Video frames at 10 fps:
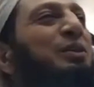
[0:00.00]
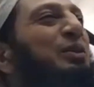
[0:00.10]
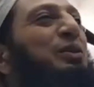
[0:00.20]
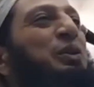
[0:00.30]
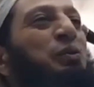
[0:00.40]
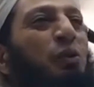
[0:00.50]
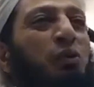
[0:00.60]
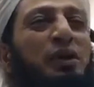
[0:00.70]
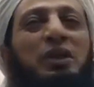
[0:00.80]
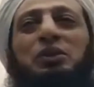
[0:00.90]
You know, you
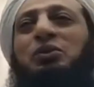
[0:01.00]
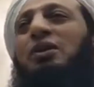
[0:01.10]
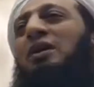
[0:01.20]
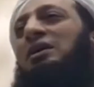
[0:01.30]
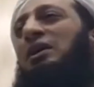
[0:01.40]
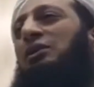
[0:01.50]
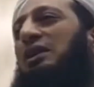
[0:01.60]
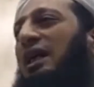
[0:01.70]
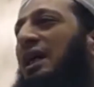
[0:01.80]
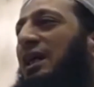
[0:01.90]
were working so hard
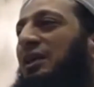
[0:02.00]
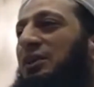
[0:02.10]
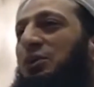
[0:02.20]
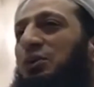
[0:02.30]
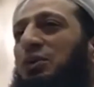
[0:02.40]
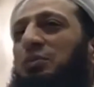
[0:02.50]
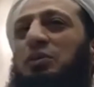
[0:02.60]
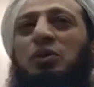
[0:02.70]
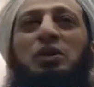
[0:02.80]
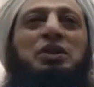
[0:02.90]
outside, you
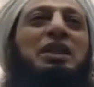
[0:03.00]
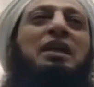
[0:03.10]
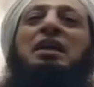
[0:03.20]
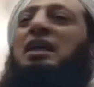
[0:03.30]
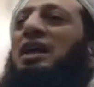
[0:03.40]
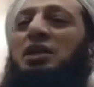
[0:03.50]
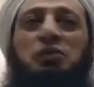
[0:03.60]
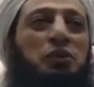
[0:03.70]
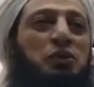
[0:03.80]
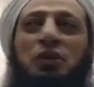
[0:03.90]
were studying,
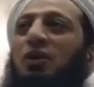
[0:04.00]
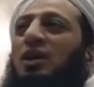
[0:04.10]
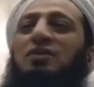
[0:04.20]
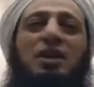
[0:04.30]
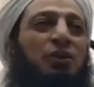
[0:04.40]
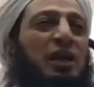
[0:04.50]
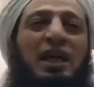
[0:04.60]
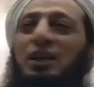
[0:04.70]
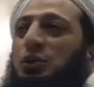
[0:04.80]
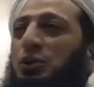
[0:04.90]
you were doing all of that.
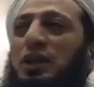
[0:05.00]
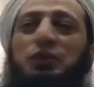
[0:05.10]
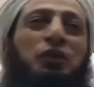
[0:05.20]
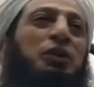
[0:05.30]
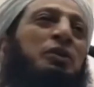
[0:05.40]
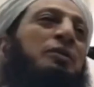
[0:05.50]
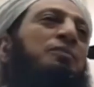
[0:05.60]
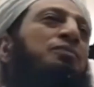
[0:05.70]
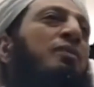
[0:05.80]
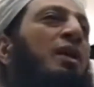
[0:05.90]
Okay, I'll do this for
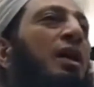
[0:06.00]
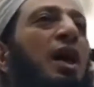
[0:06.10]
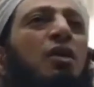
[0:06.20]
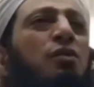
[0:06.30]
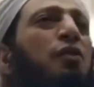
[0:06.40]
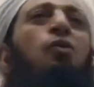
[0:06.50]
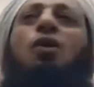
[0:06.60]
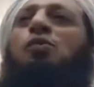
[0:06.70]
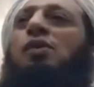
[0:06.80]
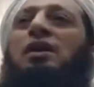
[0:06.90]
you. Out of her
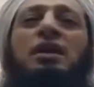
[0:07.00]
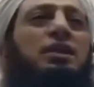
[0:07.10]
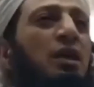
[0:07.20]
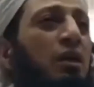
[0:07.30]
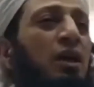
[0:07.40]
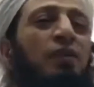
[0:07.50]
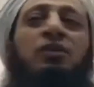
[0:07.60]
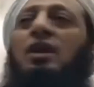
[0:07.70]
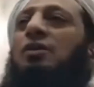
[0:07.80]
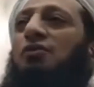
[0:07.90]
own willingness, her
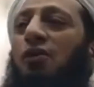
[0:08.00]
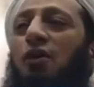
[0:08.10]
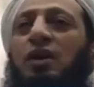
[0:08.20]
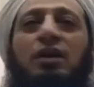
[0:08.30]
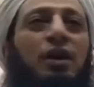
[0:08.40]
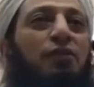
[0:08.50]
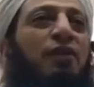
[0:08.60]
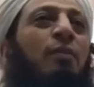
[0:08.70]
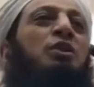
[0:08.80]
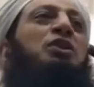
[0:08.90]
love for
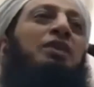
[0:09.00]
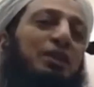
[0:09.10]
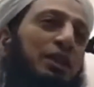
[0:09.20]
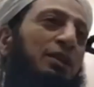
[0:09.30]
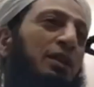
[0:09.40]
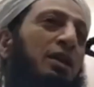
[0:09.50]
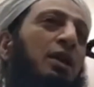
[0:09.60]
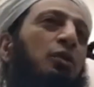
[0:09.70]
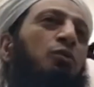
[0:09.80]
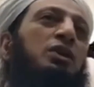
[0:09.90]
her family, she does it.
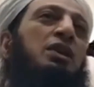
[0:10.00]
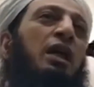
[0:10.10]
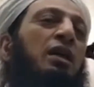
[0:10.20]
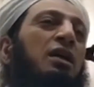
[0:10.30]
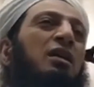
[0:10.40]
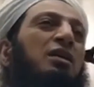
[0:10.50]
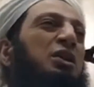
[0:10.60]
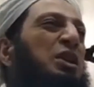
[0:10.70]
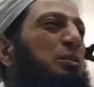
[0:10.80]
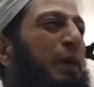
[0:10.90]
We say
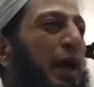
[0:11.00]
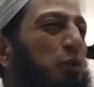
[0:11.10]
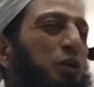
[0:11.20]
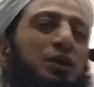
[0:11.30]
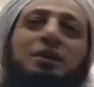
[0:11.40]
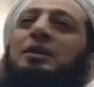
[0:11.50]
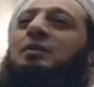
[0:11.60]
she's backward.